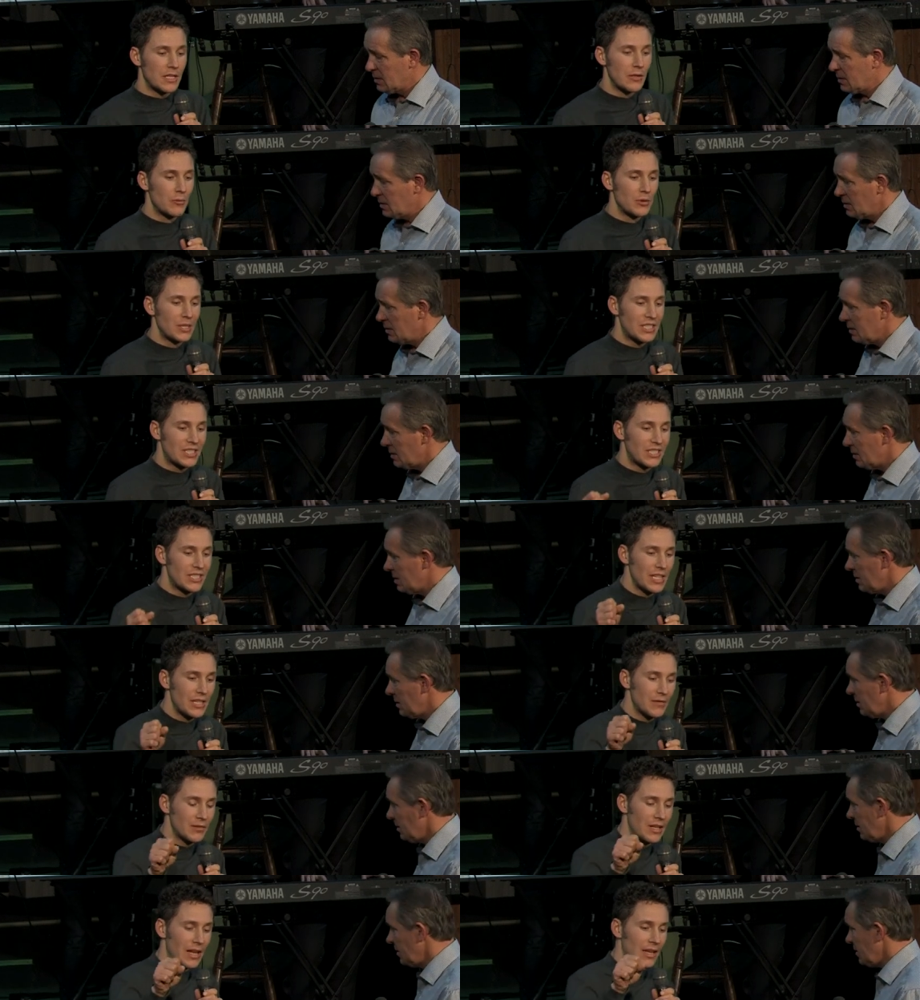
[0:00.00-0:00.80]
Speaker 1: received
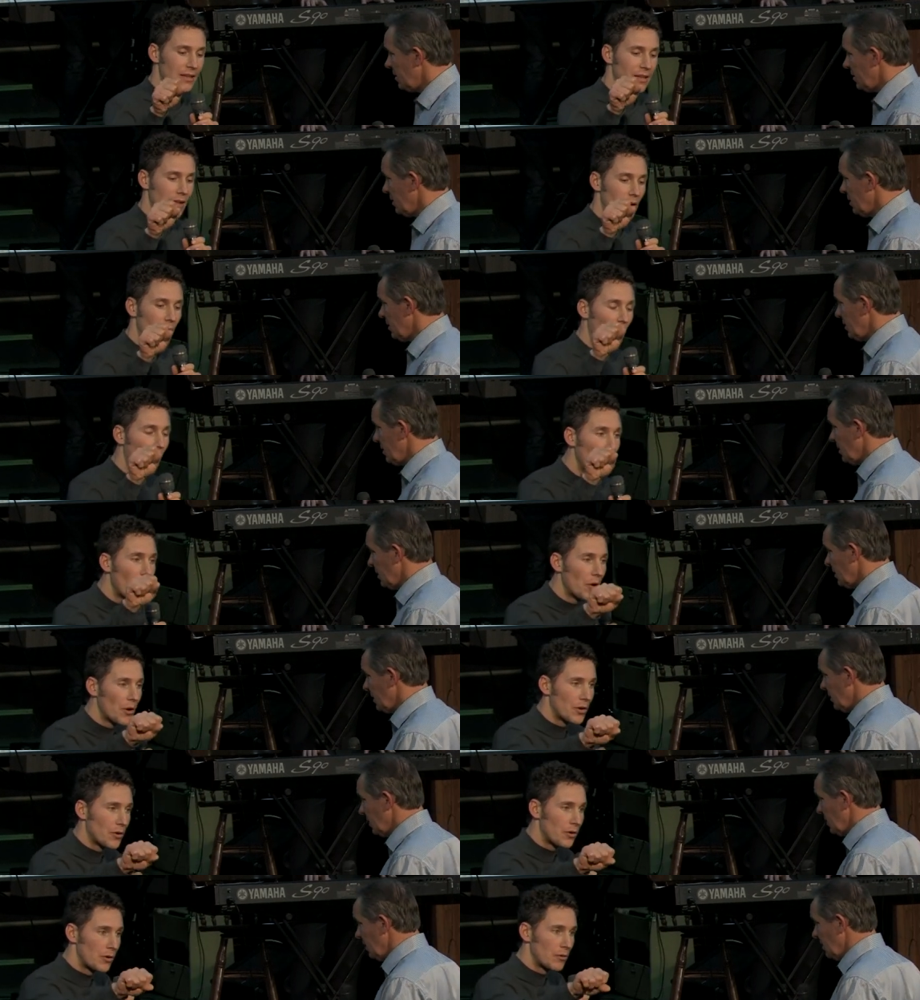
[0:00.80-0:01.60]
that
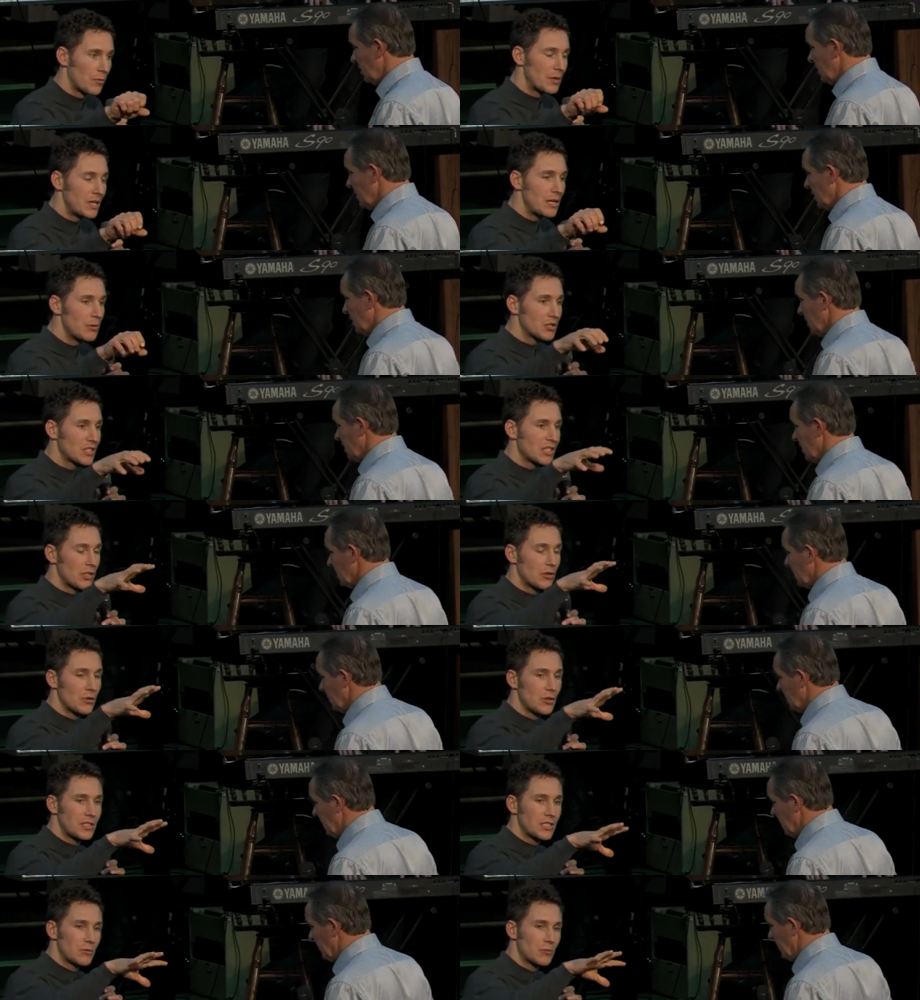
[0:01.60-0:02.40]
oil, when he was
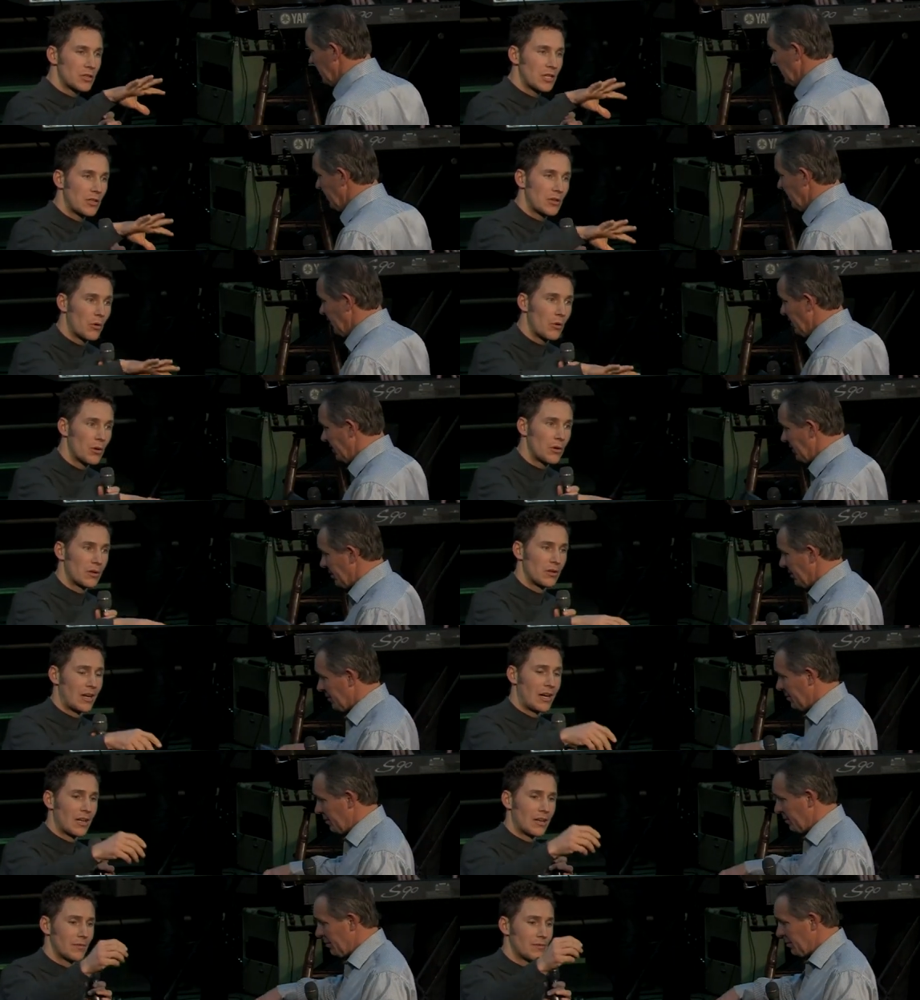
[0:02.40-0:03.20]
anointed with that oil out
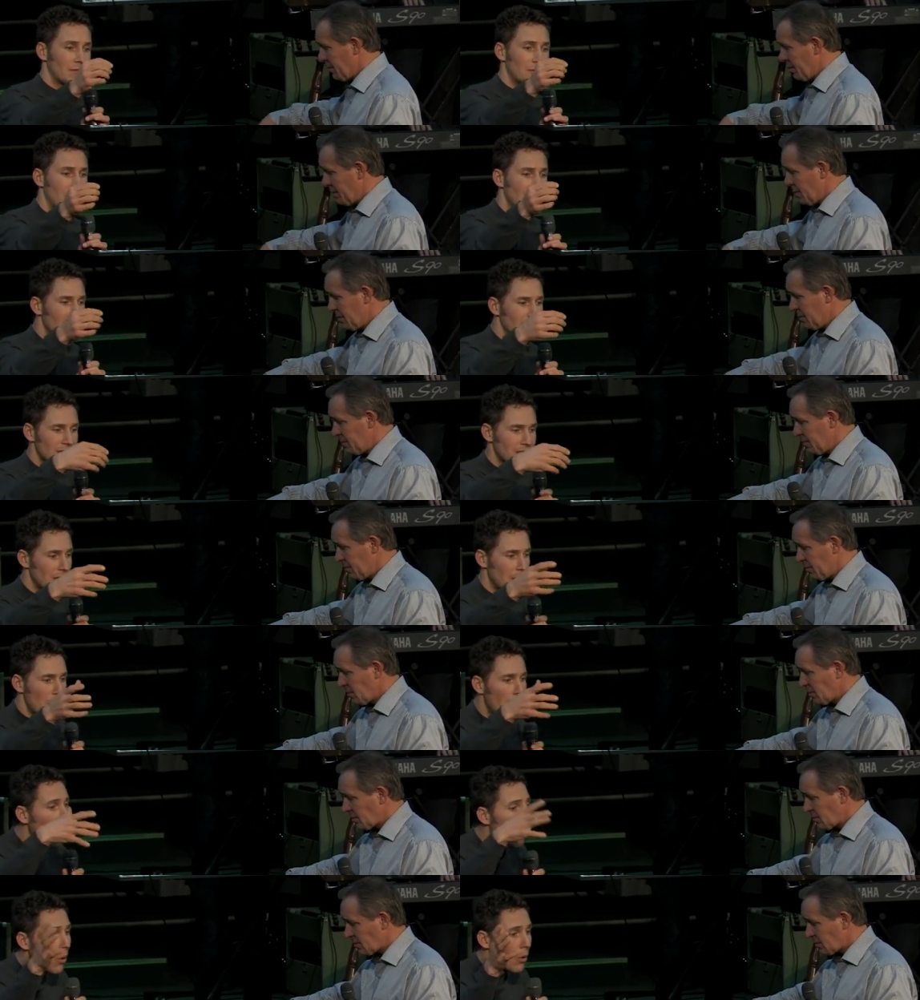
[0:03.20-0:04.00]
of some
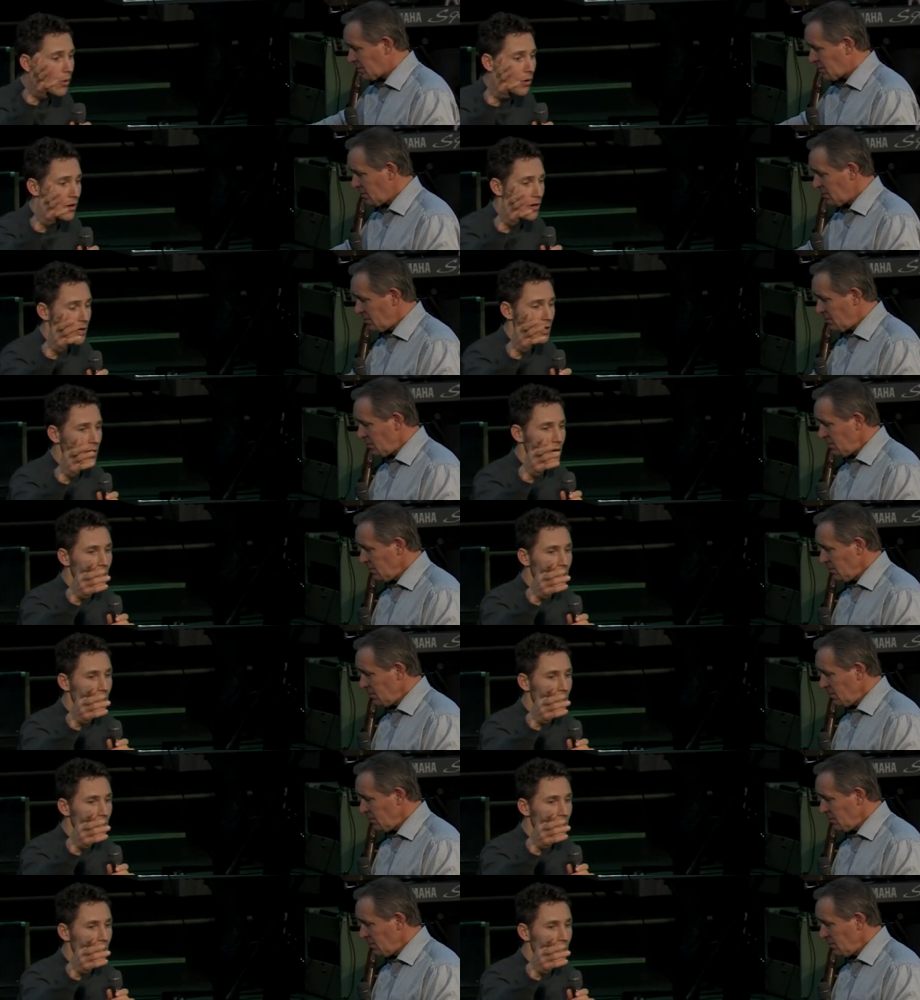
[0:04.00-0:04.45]
horn,